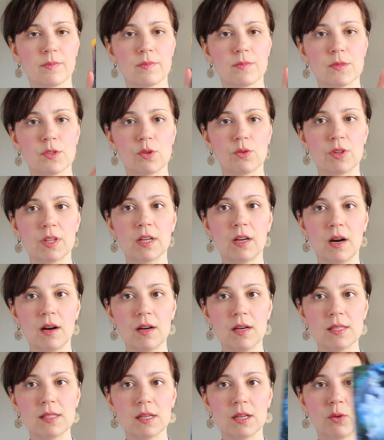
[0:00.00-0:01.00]
So the
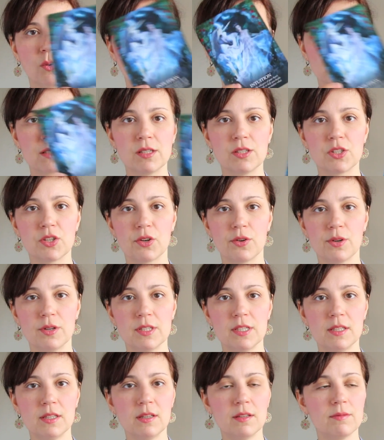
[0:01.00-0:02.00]
cards are quite
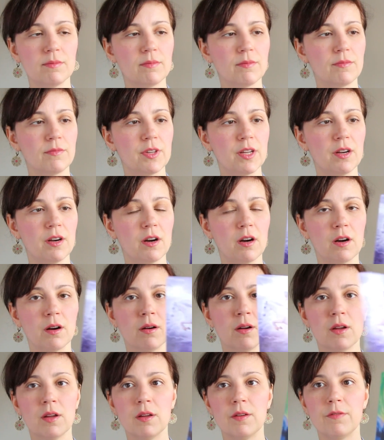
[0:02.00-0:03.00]
sturdy. They are
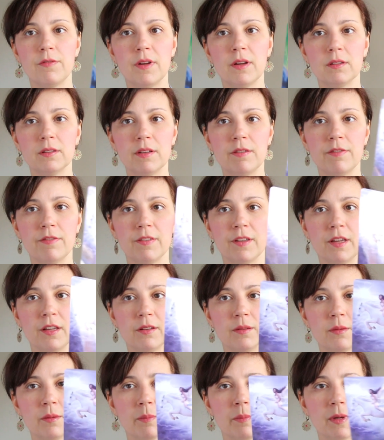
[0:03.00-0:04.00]
fairly
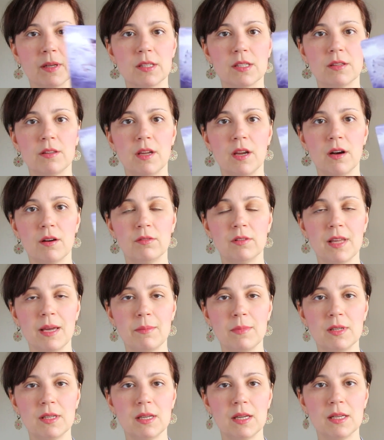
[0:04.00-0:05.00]
thin, but they are
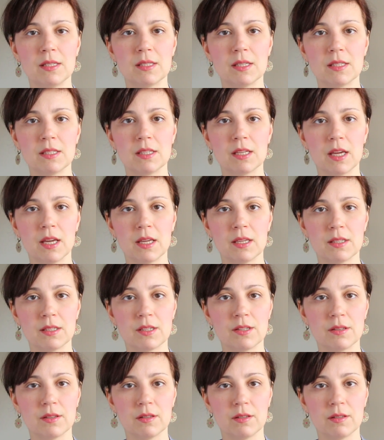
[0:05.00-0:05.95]
laminated and